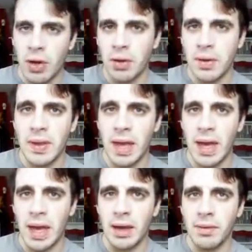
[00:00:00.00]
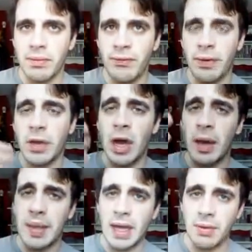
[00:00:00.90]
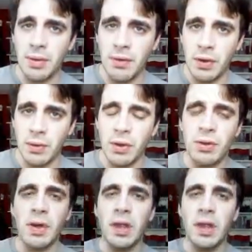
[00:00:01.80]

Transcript: know is, uh, from the comics I review, those are